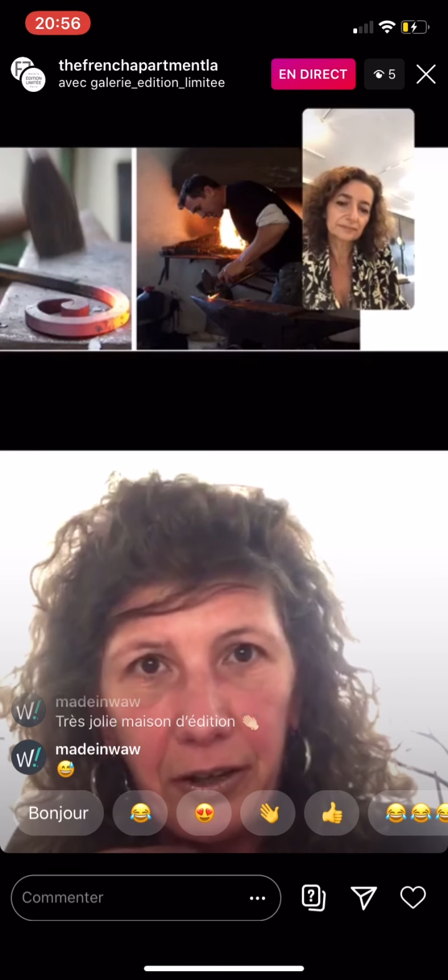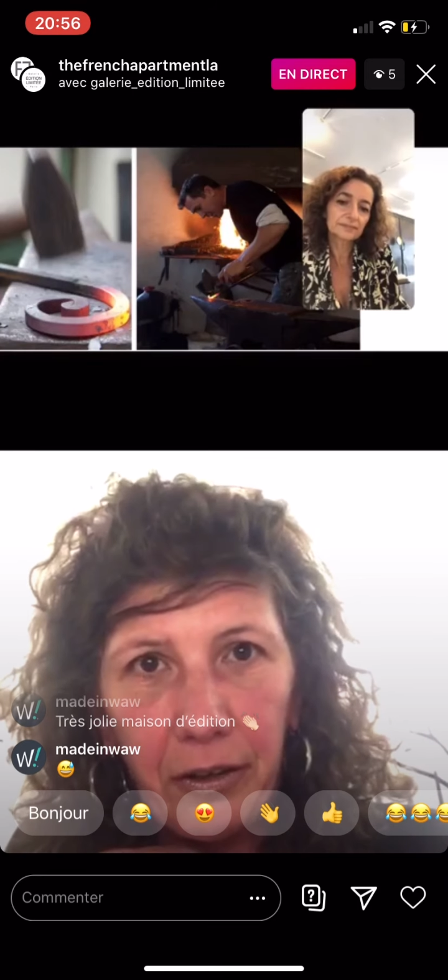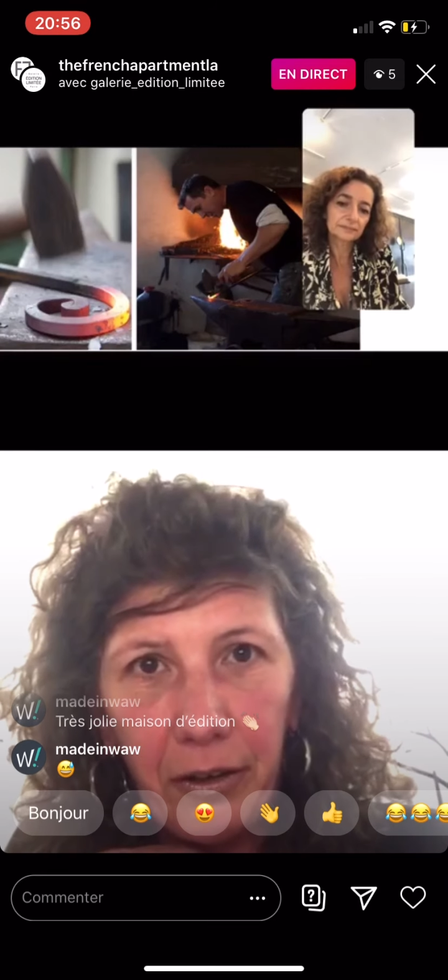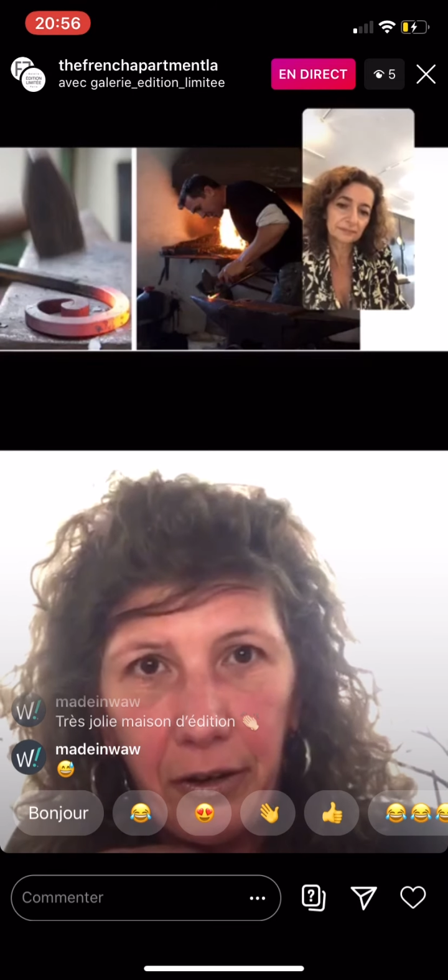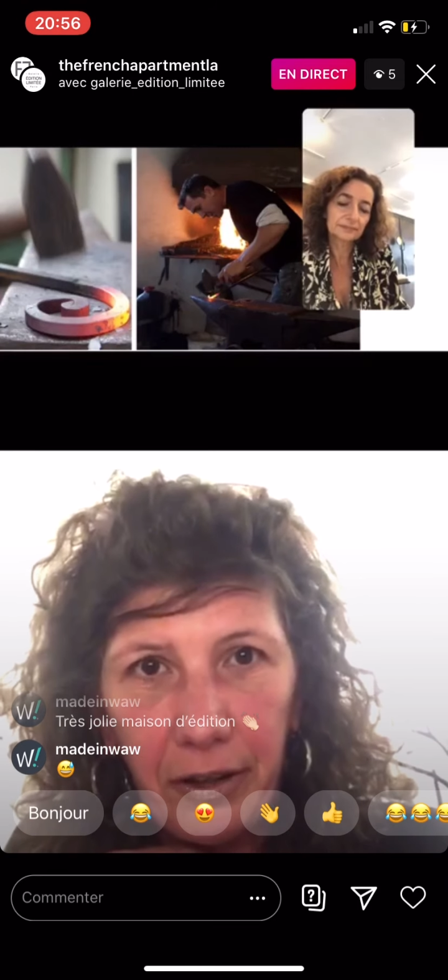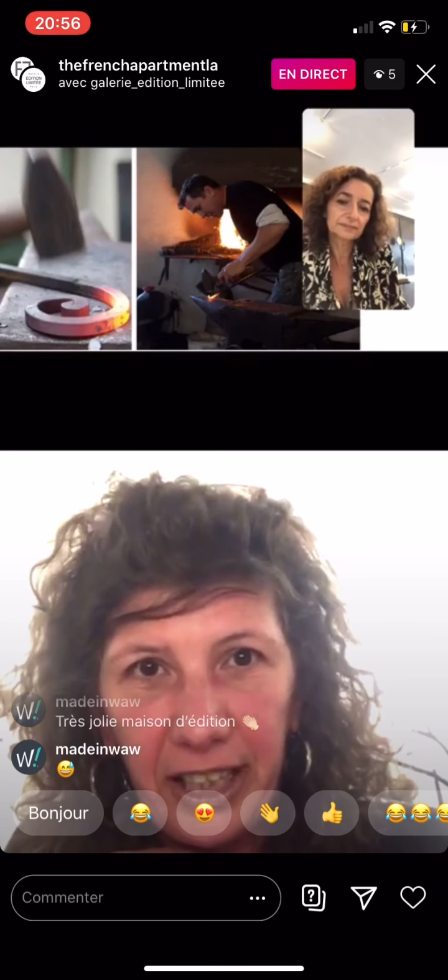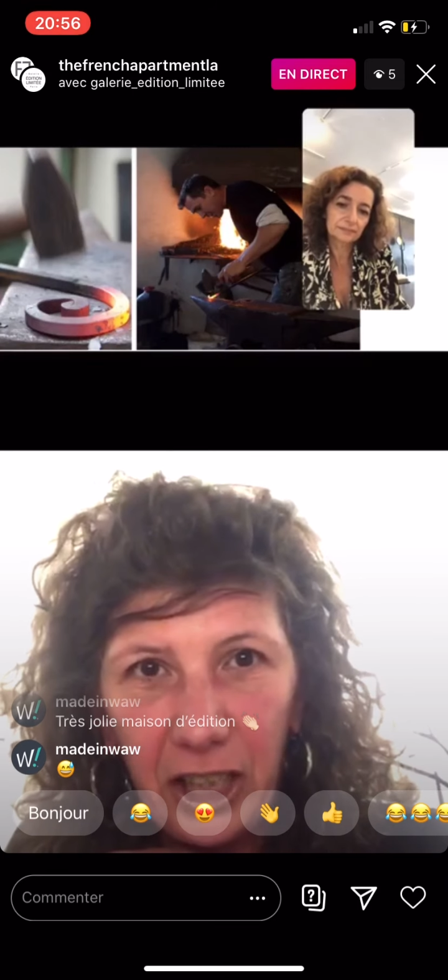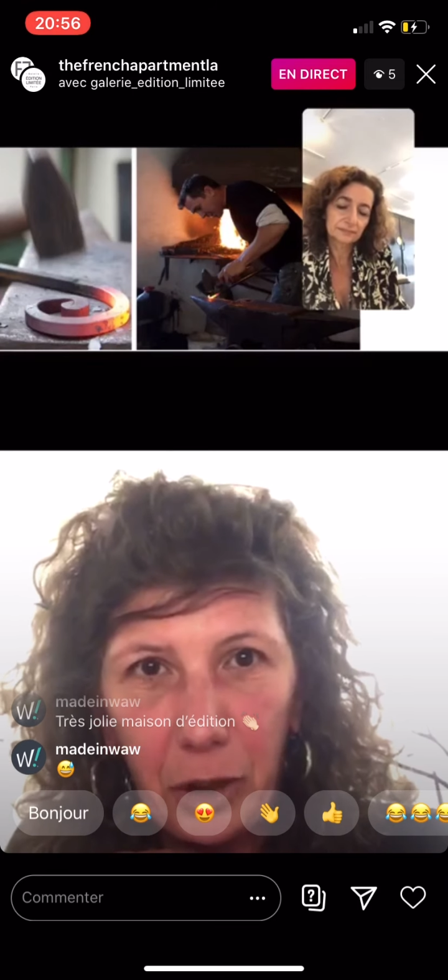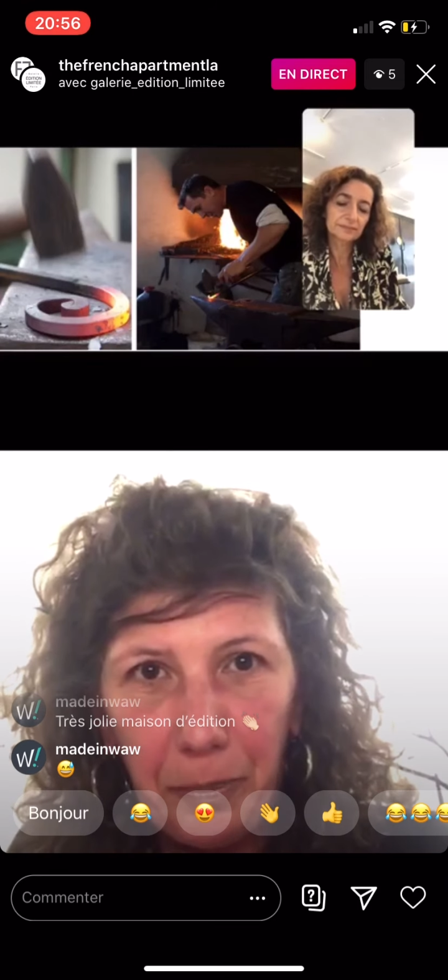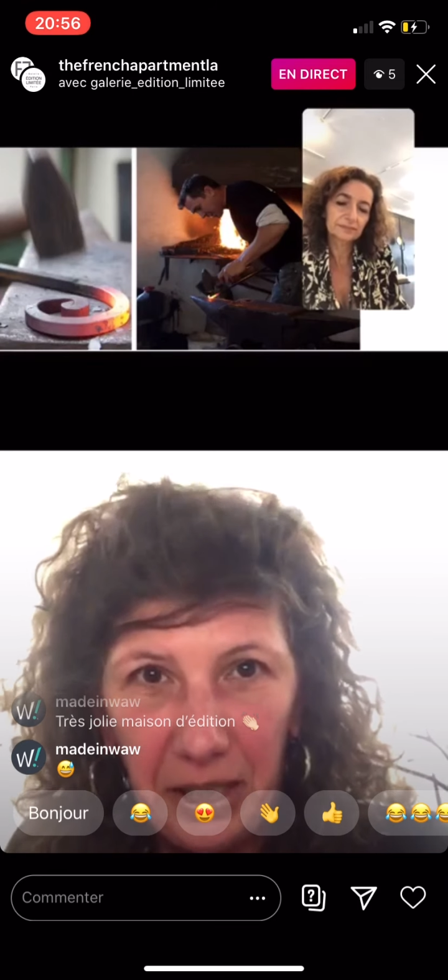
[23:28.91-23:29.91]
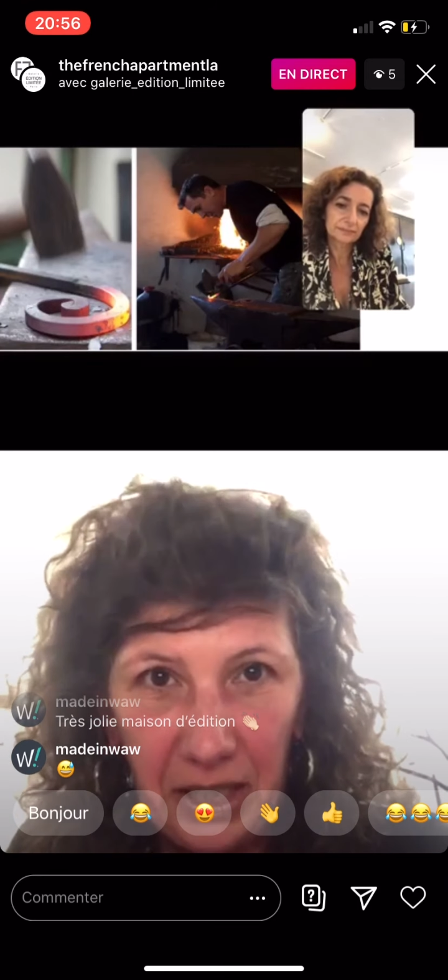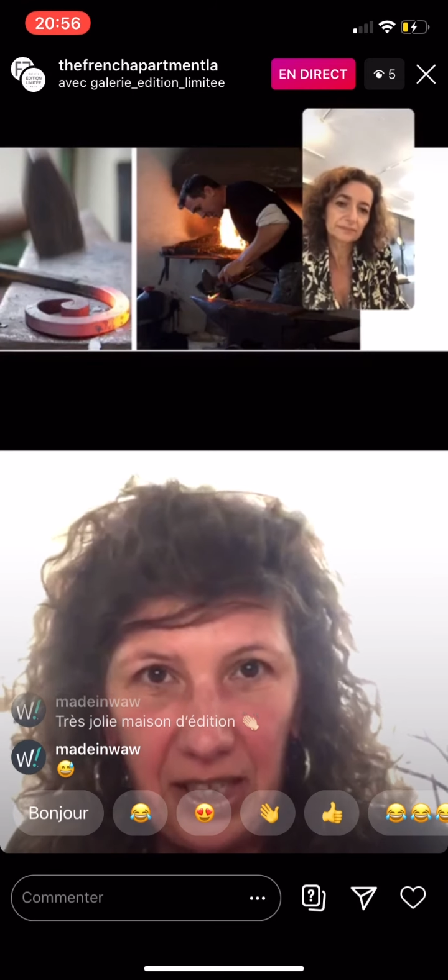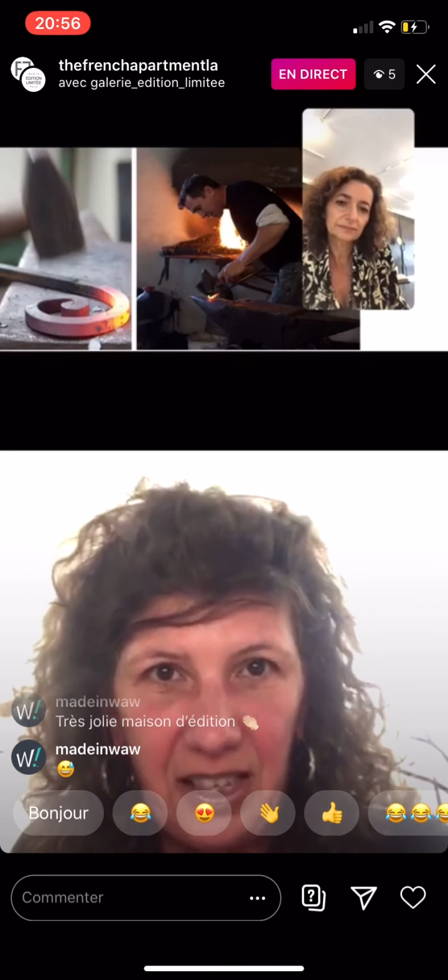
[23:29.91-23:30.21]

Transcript: and each piece